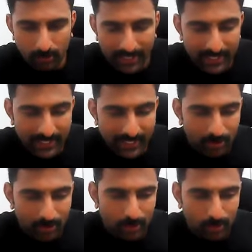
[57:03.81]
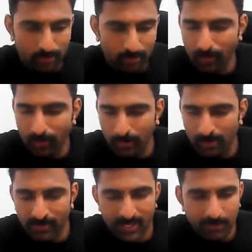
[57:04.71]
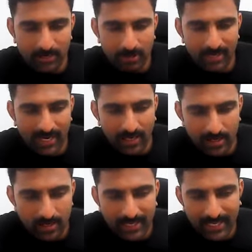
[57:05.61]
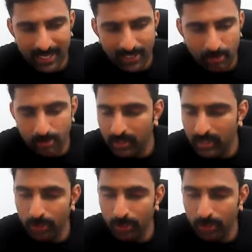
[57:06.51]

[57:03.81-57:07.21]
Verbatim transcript: marketing okay so a few people will come sameer i heard that like you uh,